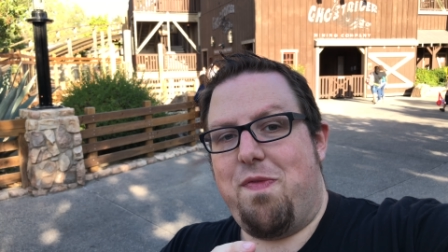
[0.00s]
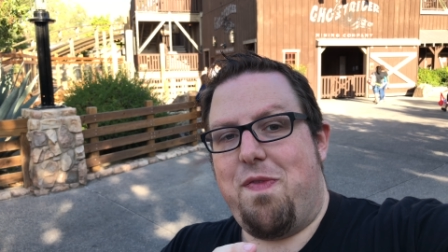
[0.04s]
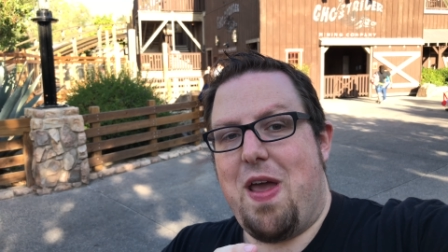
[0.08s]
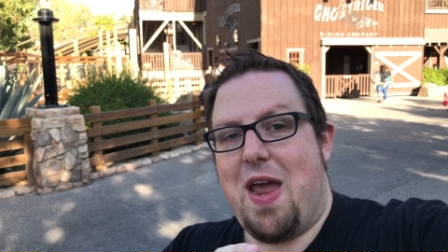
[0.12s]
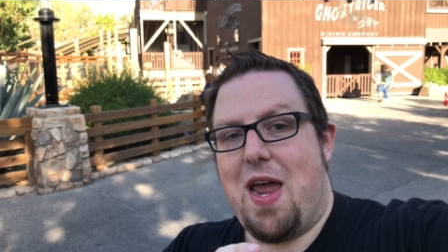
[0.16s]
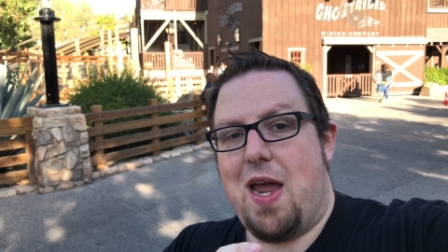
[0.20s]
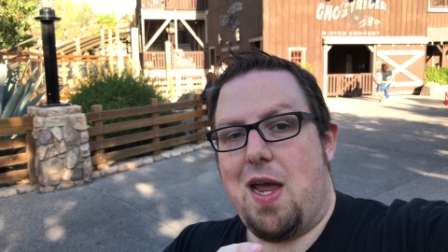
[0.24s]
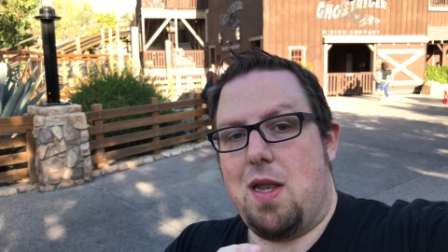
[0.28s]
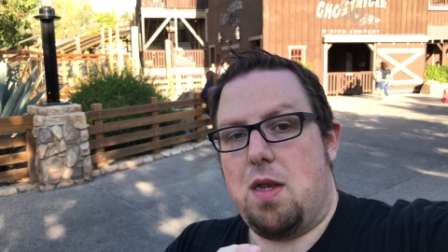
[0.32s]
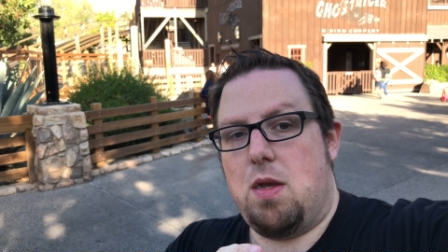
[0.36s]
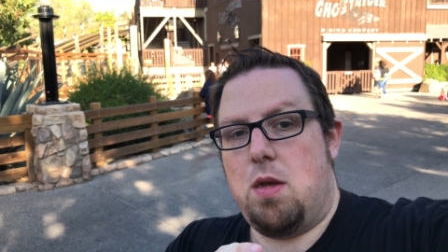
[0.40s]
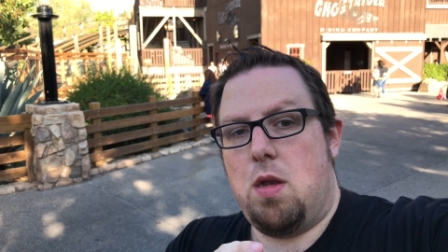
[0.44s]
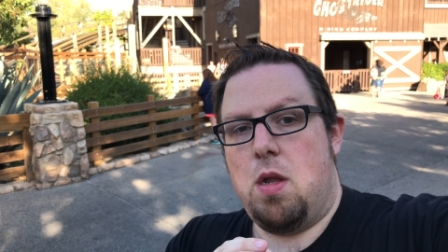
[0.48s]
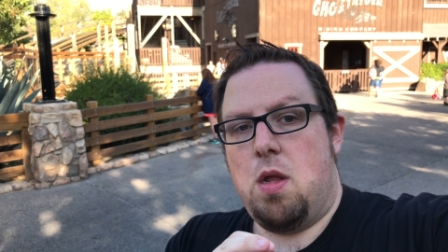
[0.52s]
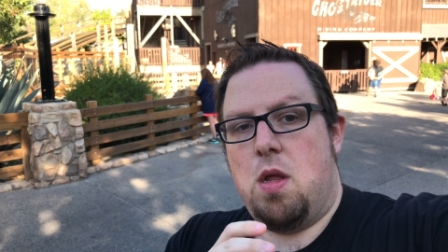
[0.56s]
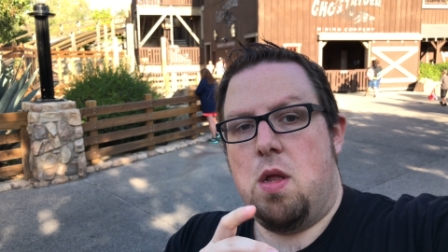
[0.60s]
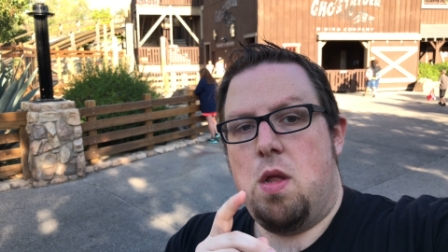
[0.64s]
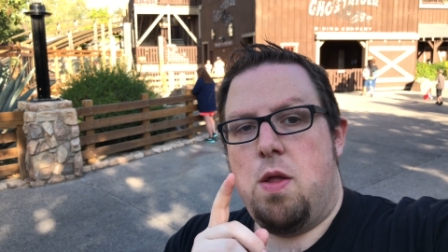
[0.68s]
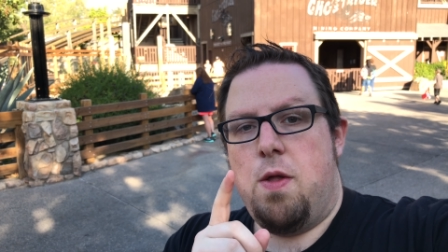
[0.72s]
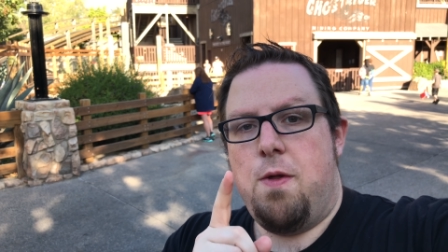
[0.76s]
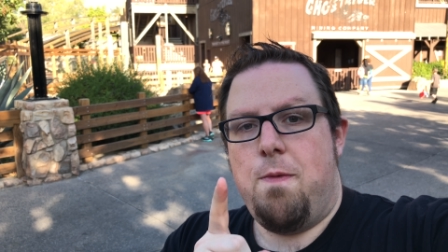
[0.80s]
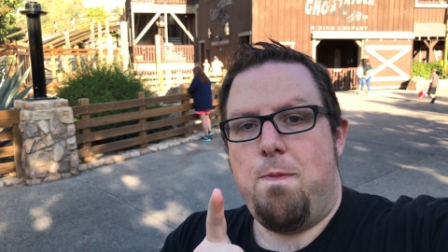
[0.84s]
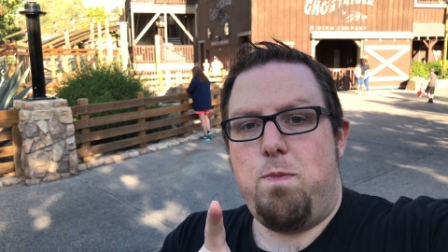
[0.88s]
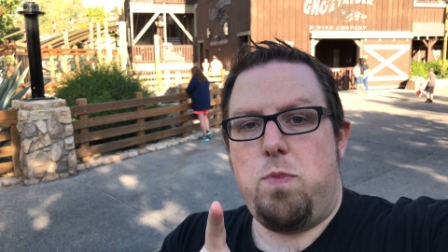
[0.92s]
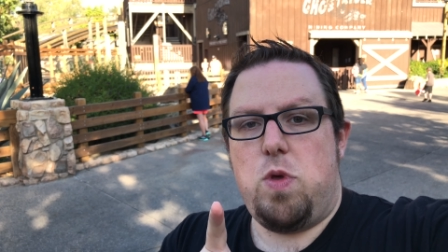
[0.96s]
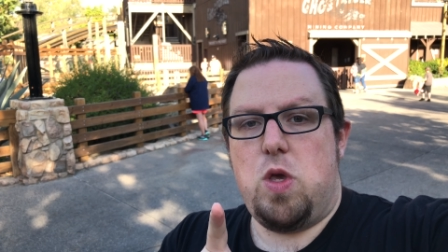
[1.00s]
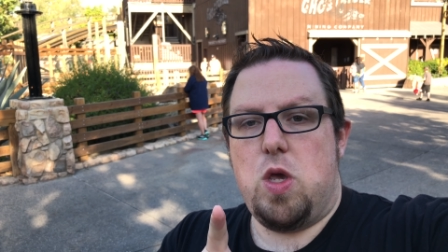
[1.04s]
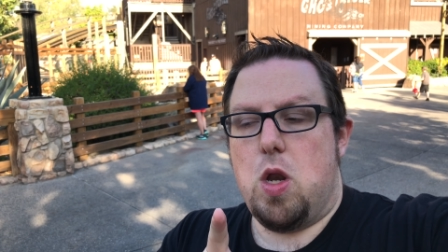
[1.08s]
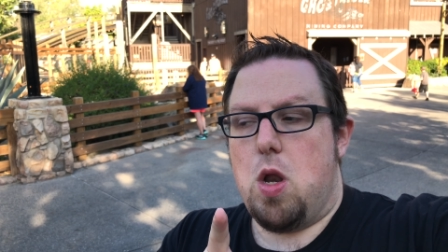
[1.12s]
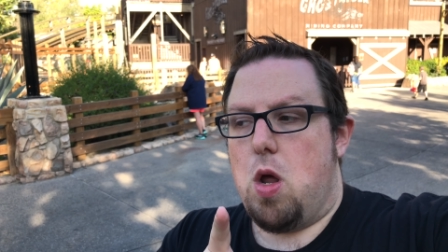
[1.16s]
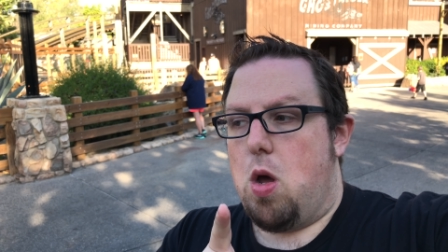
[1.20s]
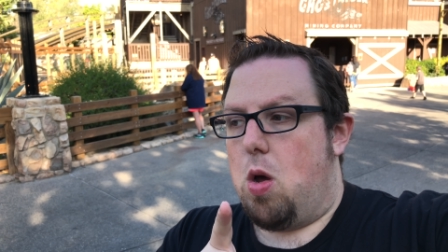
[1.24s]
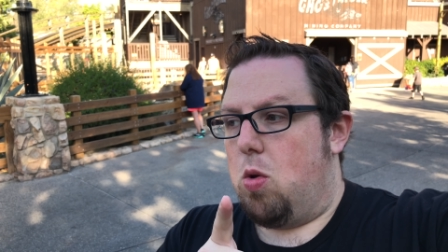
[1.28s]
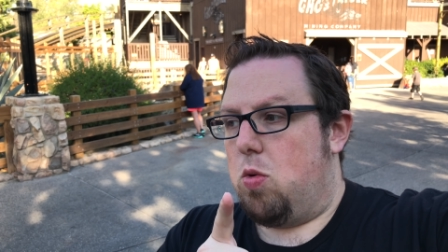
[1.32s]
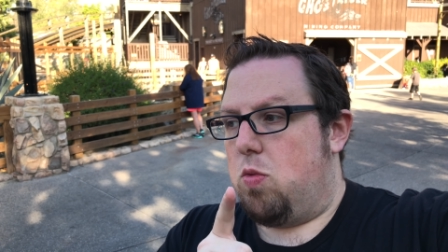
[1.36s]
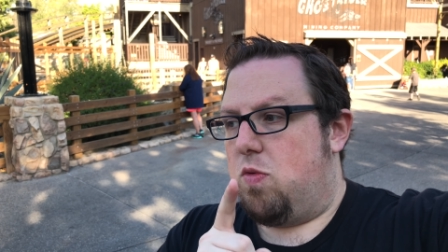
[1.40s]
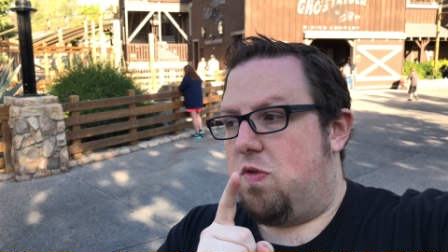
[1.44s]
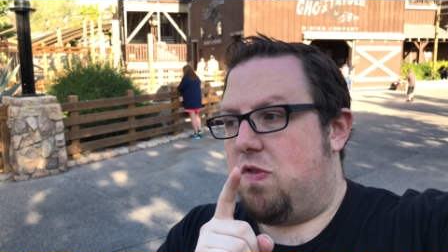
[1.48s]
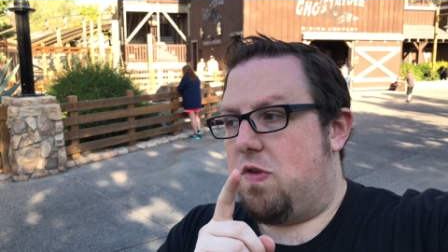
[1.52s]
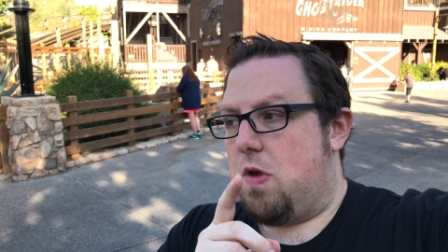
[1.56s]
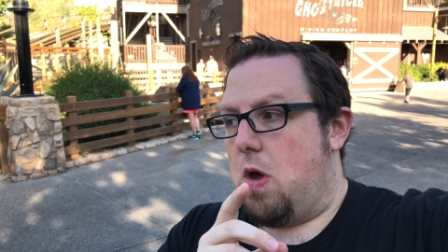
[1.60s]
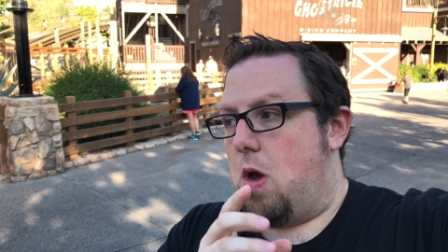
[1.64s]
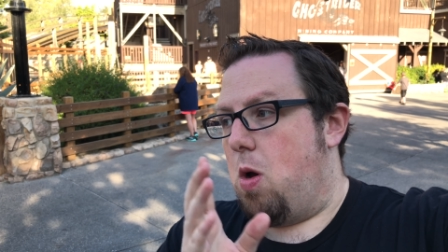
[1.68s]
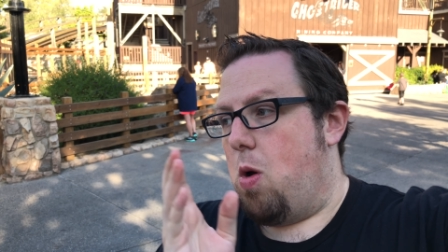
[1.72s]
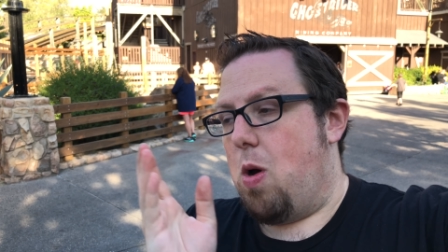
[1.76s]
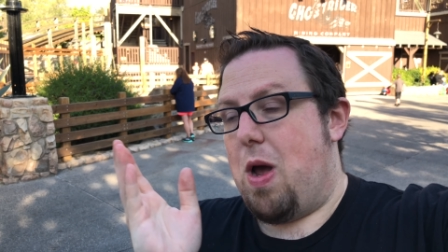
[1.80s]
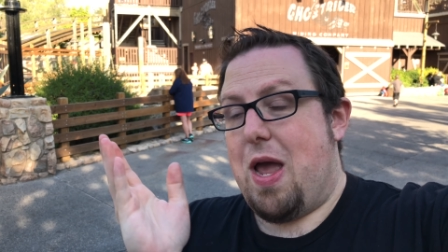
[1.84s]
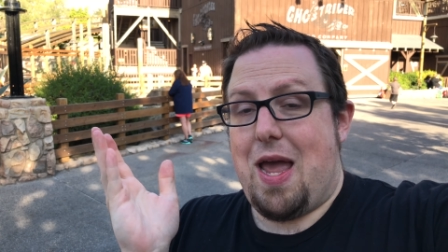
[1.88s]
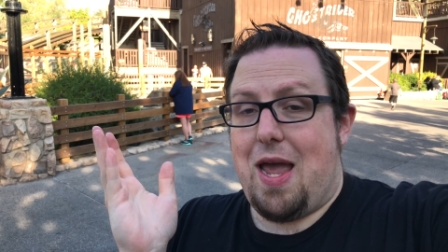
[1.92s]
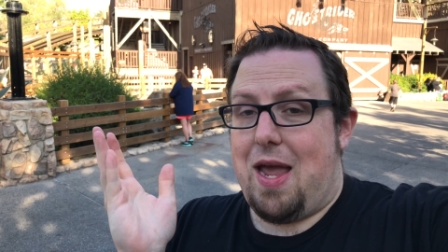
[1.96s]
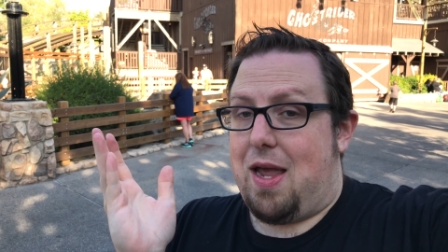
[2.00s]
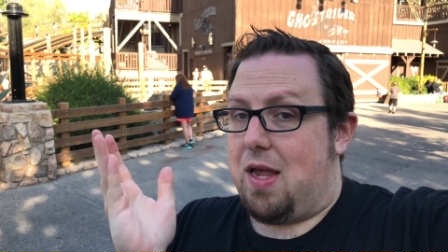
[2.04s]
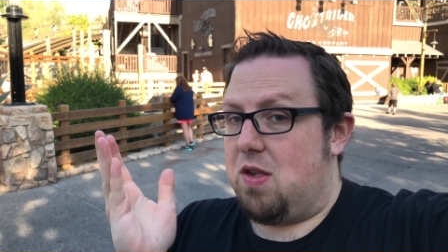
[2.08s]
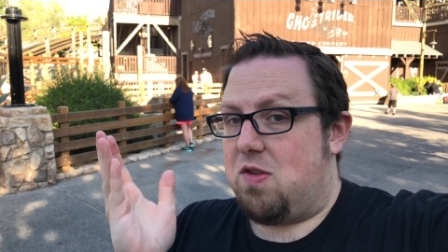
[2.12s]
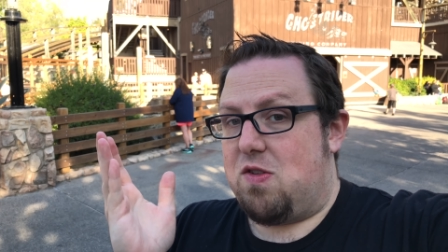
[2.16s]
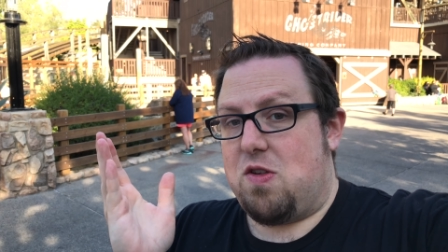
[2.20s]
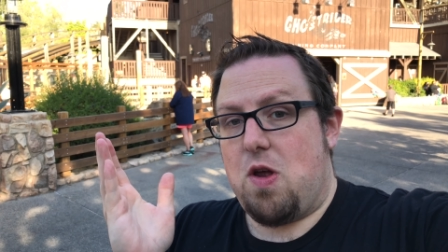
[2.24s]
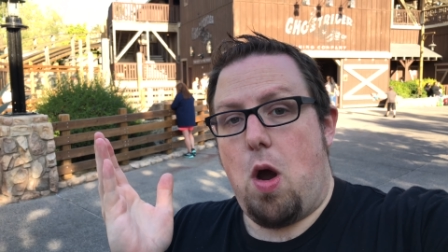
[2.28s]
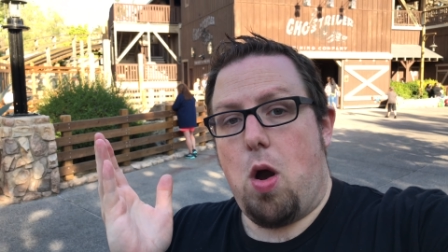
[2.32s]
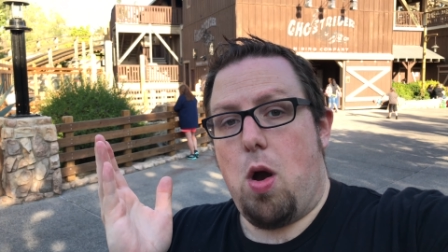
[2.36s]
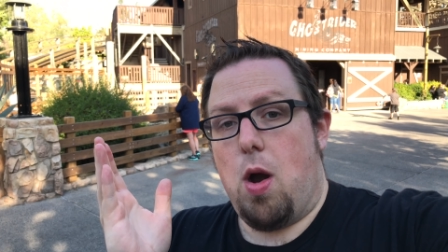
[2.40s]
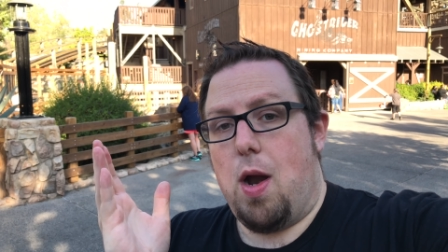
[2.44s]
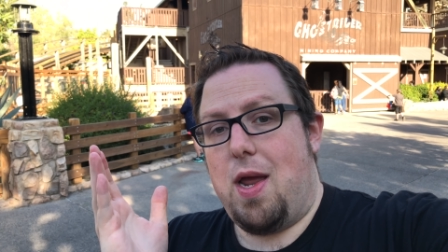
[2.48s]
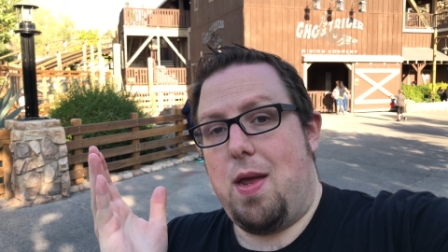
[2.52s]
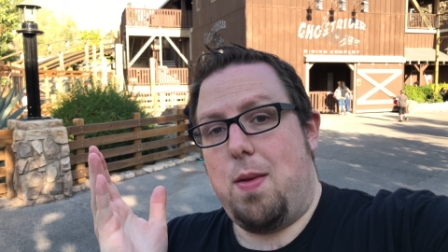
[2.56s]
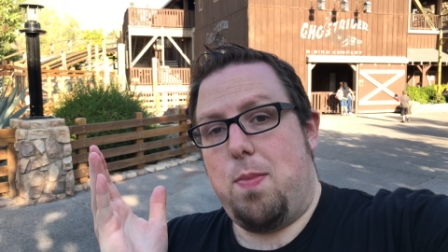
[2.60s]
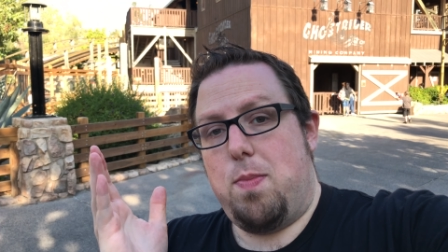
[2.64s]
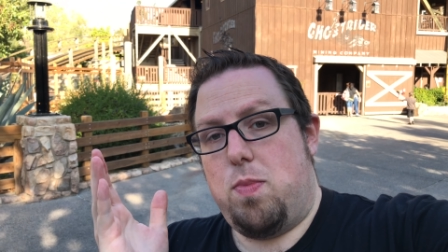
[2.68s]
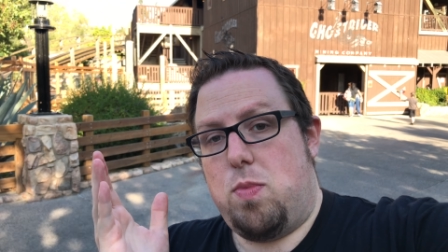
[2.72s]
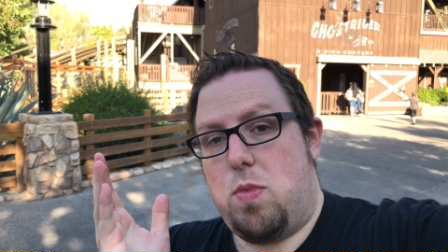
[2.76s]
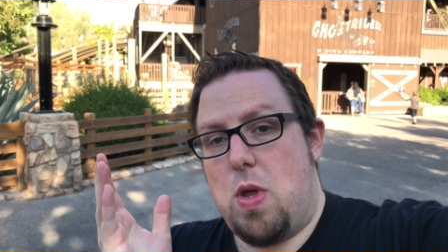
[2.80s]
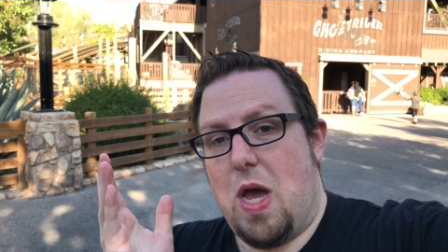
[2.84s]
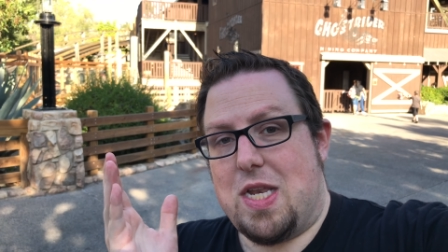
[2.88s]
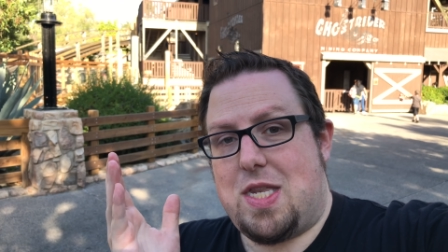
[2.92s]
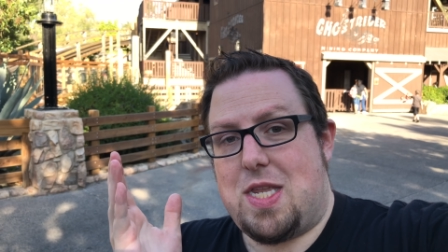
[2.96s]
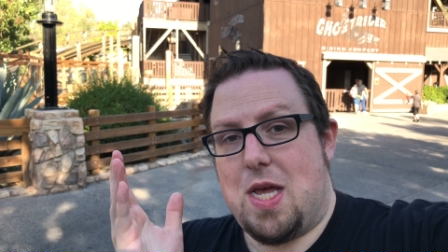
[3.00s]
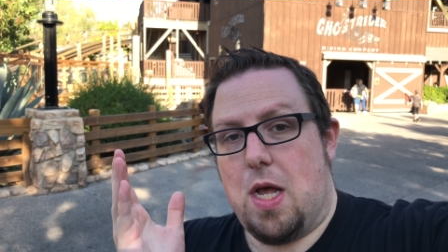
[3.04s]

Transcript: fan. You know, so hey, sorry, I